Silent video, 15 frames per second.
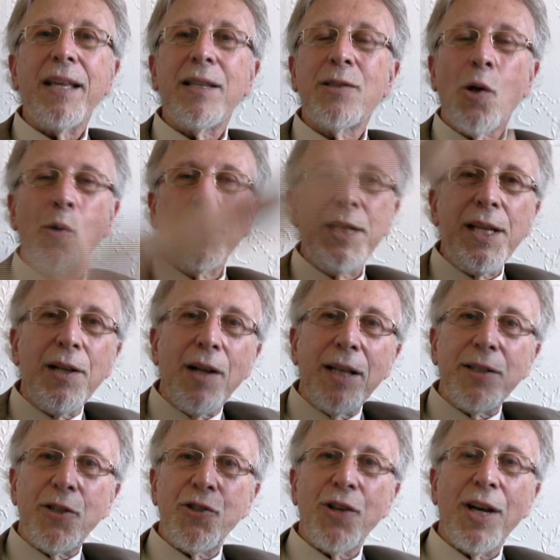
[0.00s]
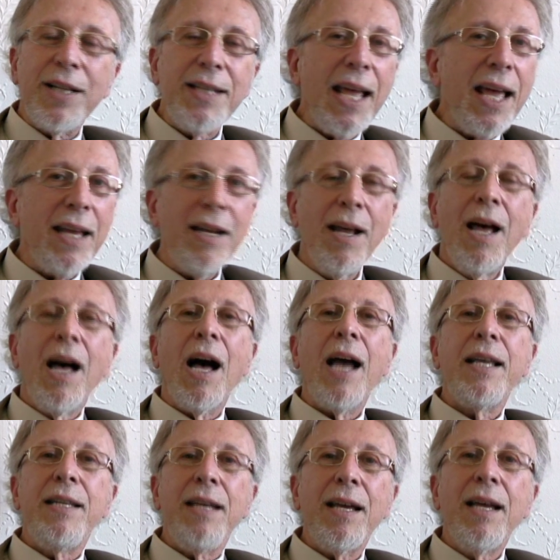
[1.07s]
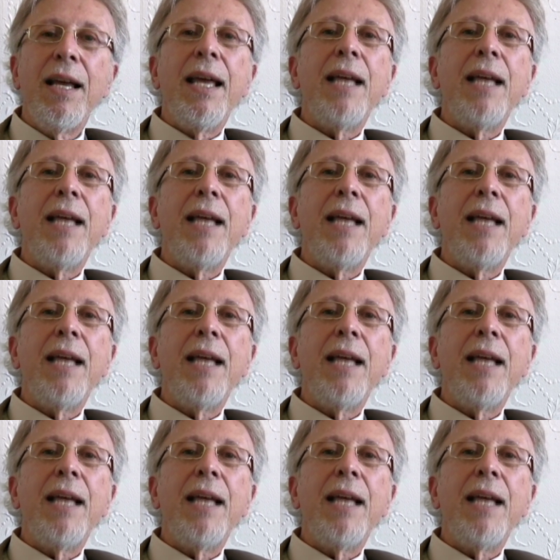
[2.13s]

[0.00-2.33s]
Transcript: This whole Teilhard de Chardin idea